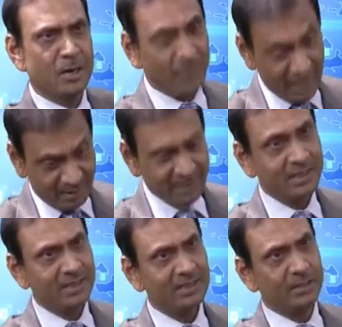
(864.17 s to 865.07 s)
but
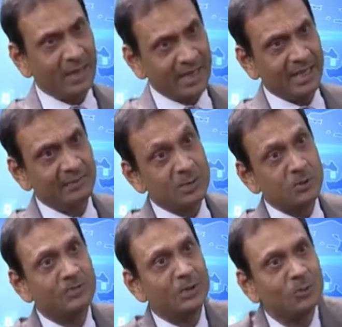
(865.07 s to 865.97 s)
the paradigm has
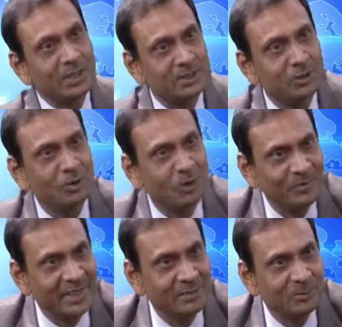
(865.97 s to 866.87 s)
shifted towards
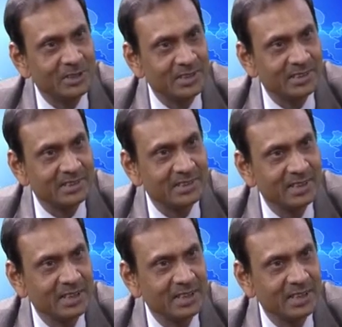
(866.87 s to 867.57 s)
non-communicable disease.